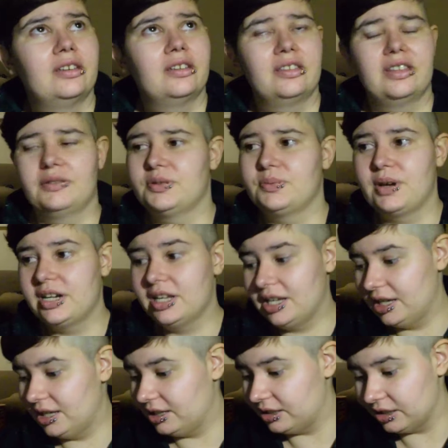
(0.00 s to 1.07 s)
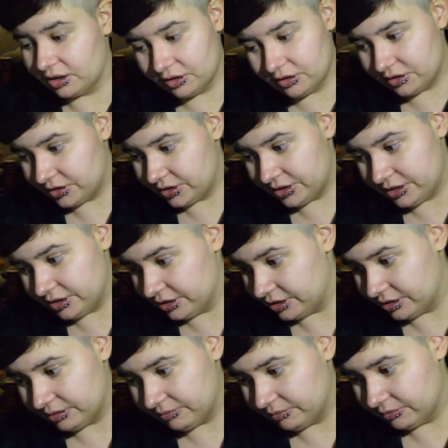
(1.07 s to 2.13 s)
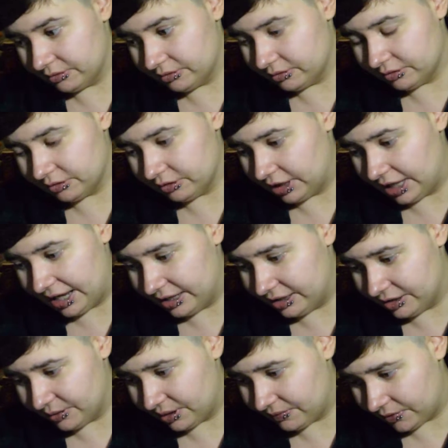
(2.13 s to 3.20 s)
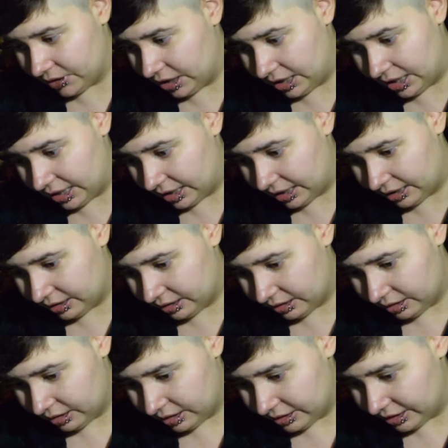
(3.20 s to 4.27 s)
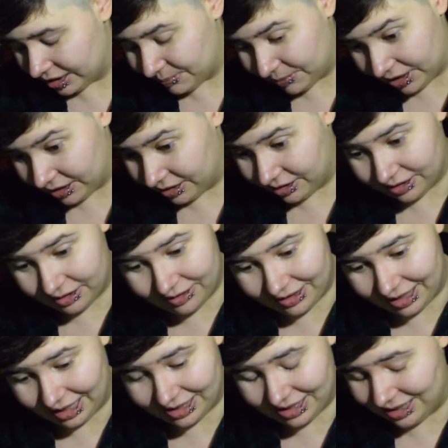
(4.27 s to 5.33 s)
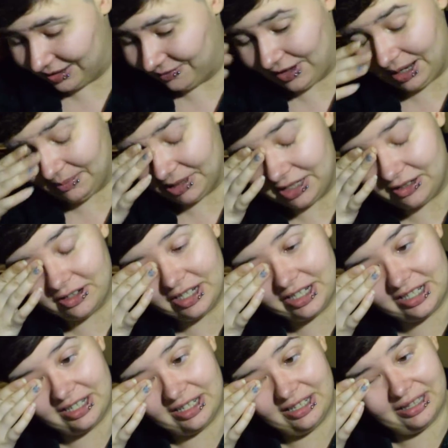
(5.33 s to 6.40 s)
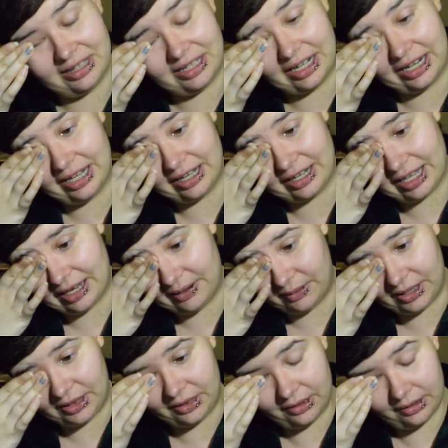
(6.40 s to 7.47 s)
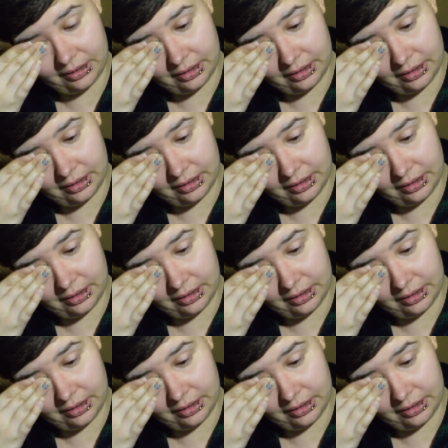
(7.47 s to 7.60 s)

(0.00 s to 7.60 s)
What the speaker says: there was one kid that goes to Orlando every year. That's the family tradition that I hung out with